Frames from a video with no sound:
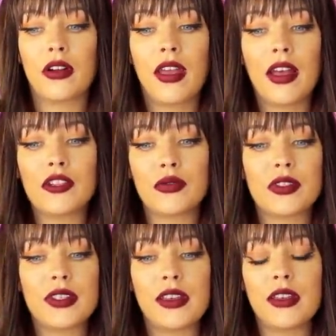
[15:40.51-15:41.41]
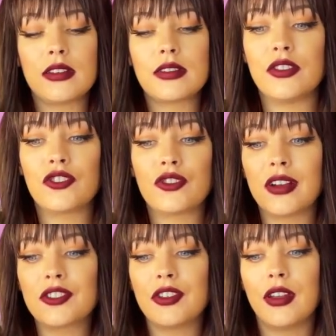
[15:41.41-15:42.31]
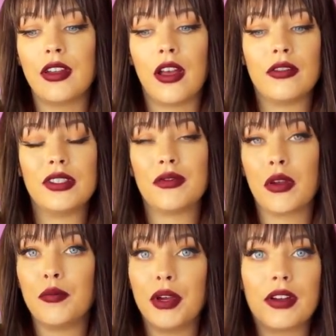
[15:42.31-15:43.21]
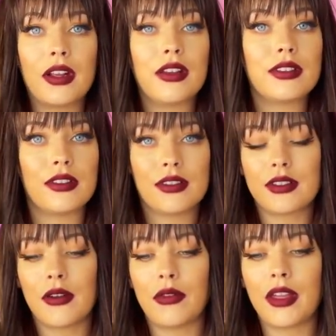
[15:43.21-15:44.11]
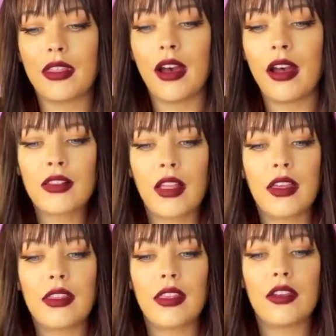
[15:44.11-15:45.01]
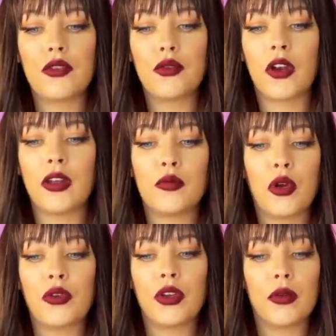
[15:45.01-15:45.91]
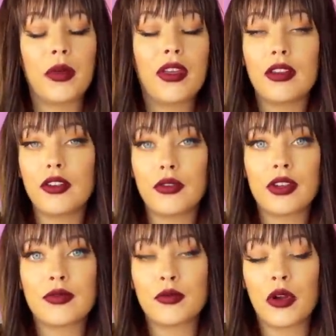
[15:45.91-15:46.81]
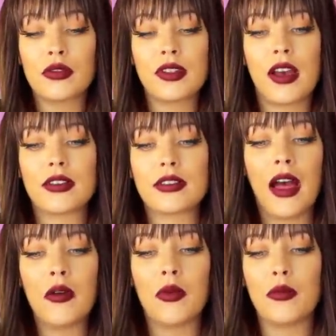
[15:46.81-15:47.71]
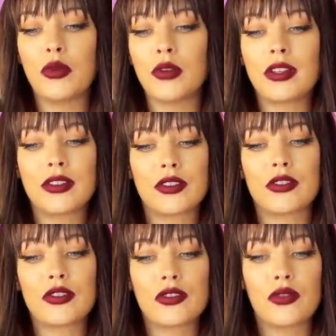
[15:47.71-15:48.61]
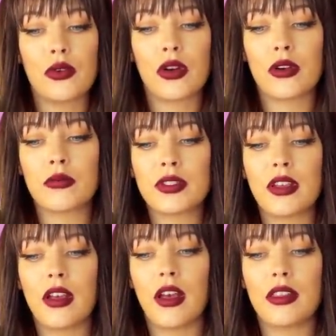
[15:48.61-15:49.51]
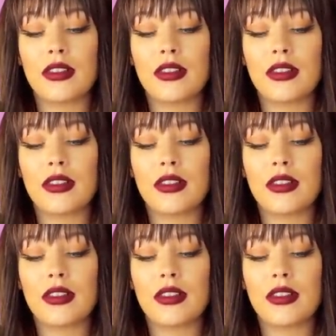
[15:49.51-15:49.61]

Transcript: casualties, destruction of different buildings and stuff like that. Like the Ukraine pro European Union protest, when protesters stormed uh, the